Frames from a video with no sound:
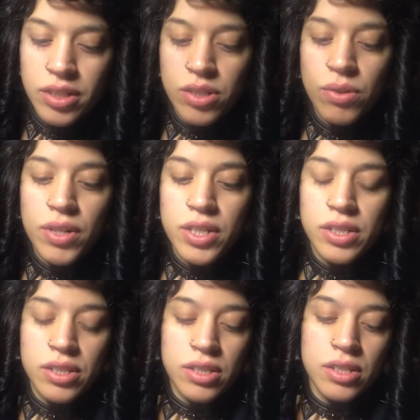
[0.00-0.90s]

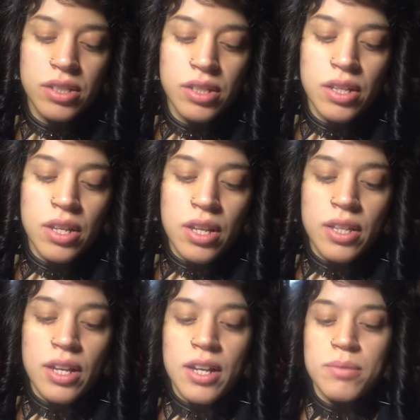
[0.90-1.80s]
Taurus.
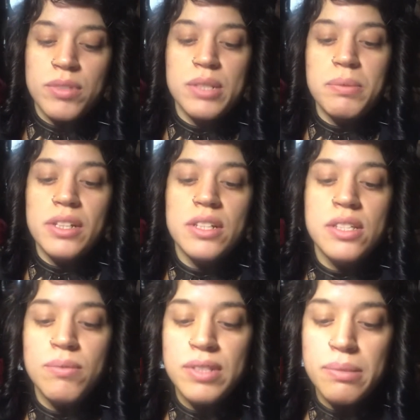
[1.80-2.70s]
Um, just because
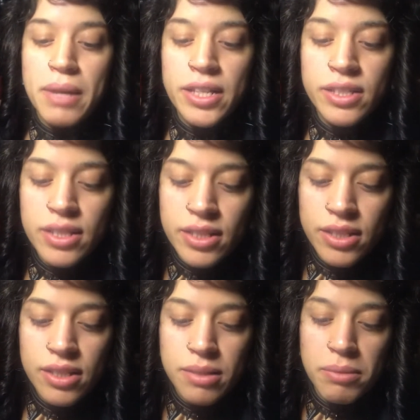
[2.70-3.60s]
someone's masculine
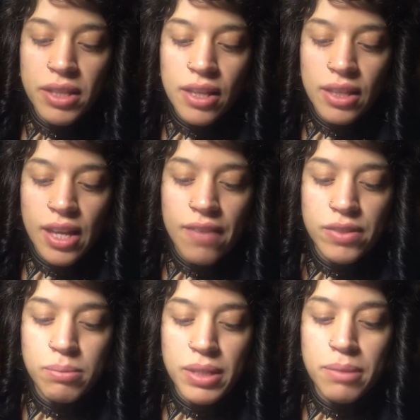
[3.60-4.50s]
doesn't mean that they have
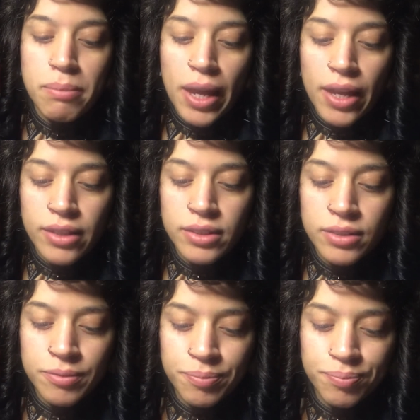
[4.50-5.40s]
to be a man.
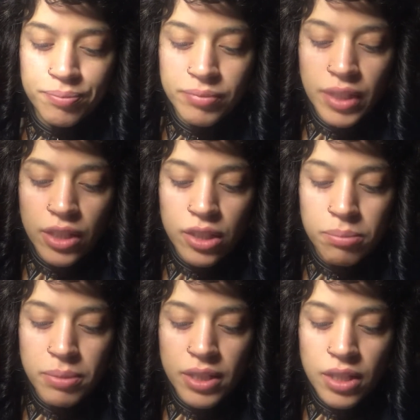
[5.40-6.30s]
They
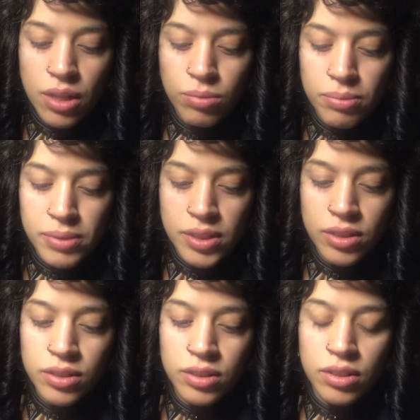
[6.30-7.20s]
could be a
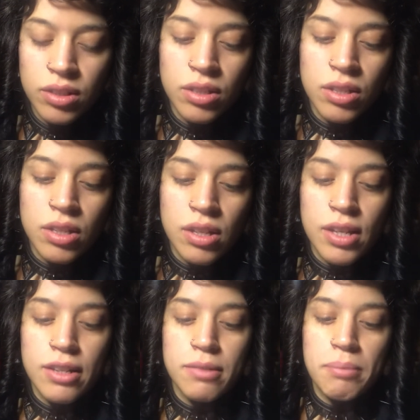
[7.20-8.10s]
woman
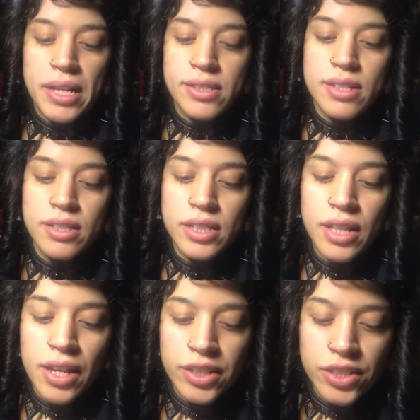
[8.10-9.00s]
in masculine
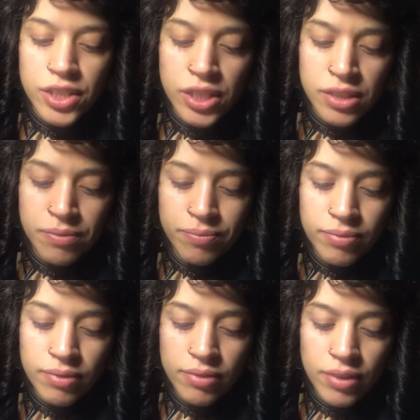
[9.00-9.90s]
energy.
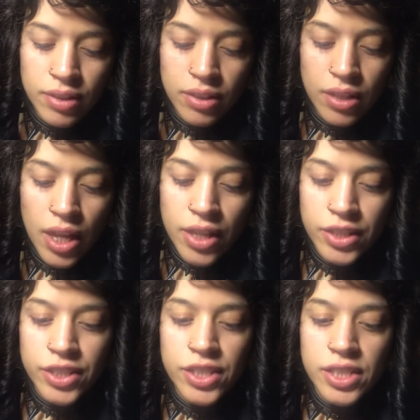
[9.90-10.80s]

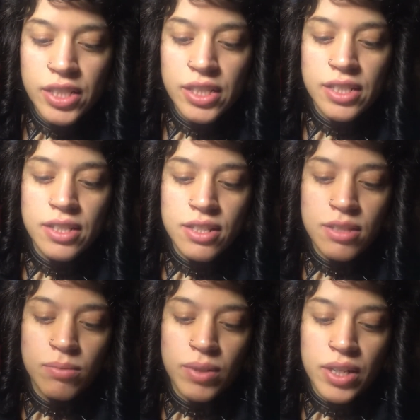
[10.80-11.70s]
Energy is
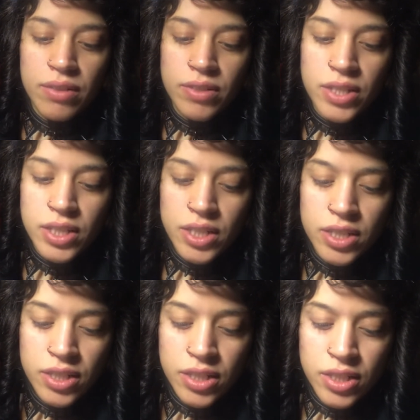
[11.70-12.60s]
what I read
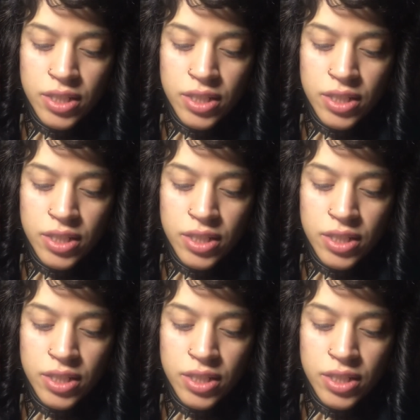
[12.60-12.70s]
here.